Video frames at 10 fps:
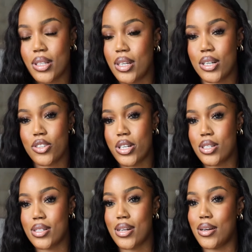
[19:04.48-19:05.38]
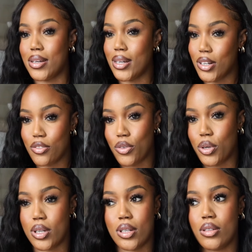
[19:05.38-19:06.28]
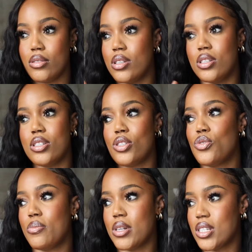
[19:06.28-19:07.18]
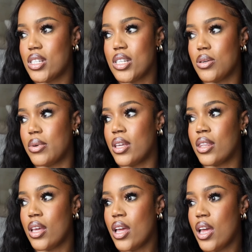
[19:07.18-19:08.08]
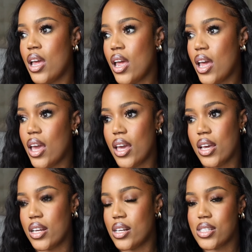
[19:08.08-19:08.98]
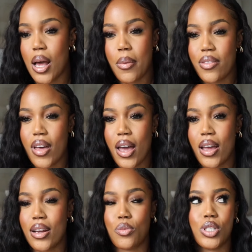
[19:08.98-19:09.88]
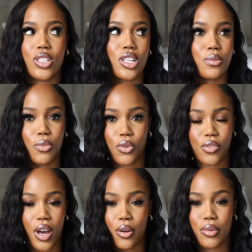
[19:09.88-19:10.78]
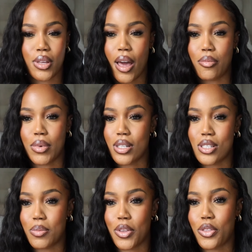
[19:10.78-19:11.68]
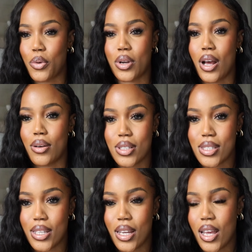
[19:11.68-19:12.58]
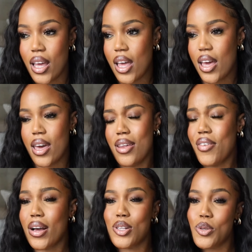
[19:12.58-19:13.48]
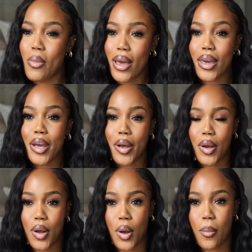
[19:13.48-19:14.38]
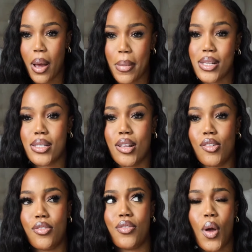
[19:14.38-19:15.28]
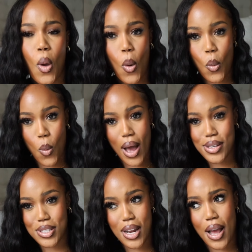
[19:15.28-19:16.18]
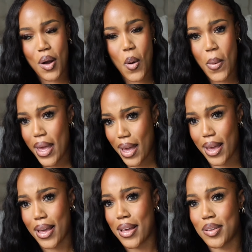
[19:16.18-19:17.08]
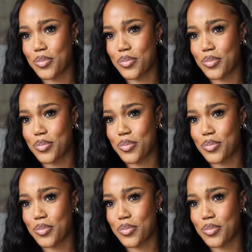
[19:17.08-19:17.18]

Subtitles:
The hairdressers down here in Florida, it's just too much to deal with. And on top of that, we just moved. I don't really have money to be throwing out. And if I could do my hair by myself, why should I go pay?